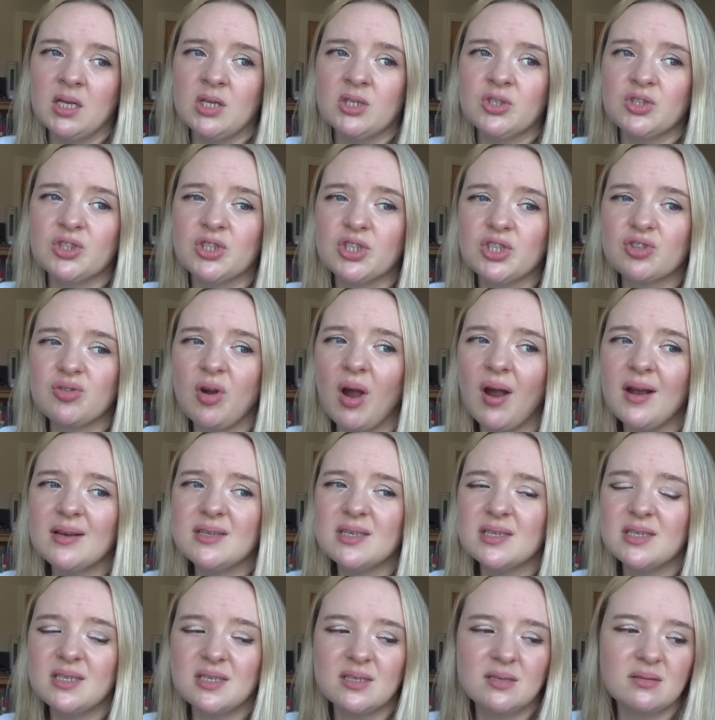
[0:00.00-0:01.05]
just try
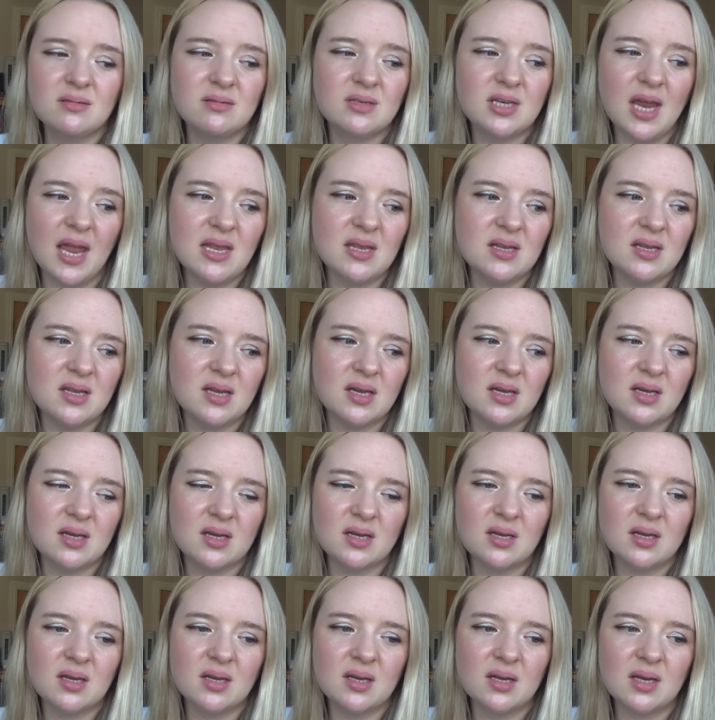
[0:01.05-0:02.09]
to take
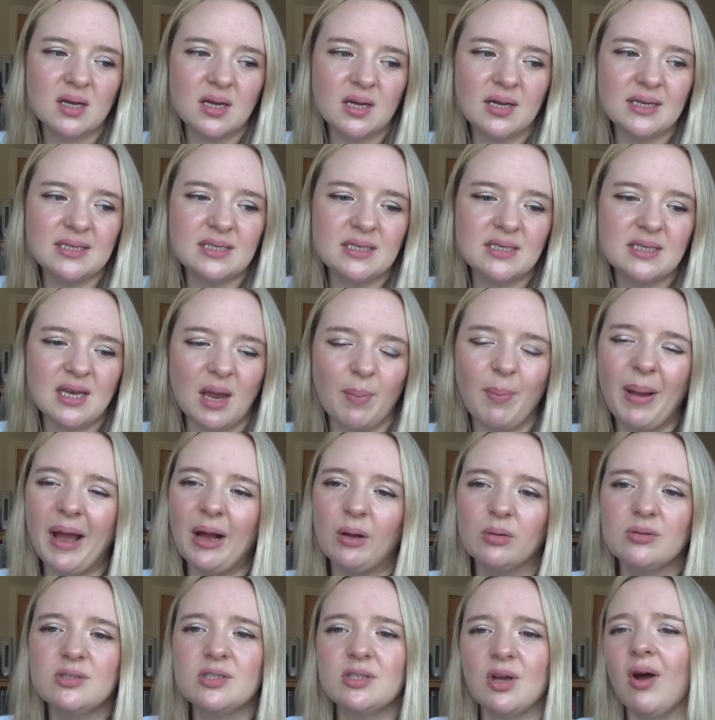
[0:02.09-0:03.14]
a step
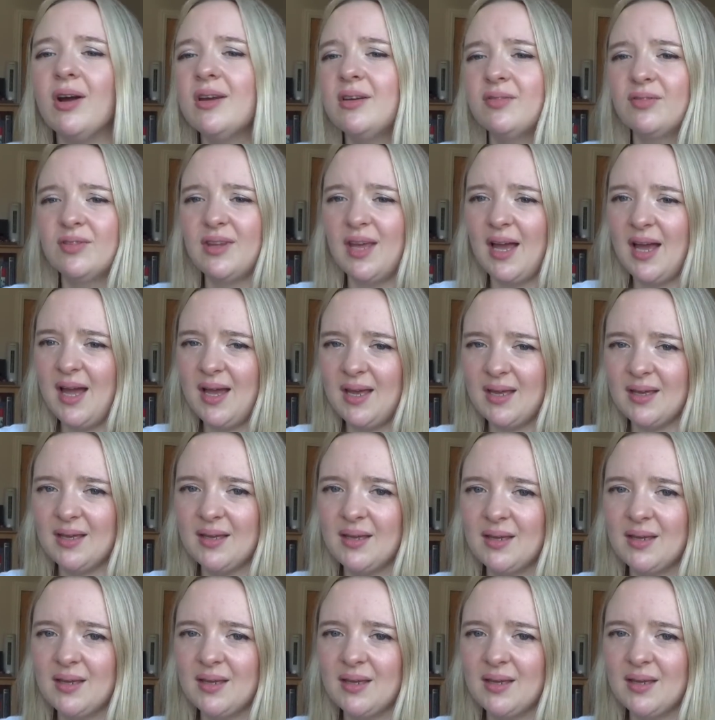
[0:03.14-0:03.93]
outside of that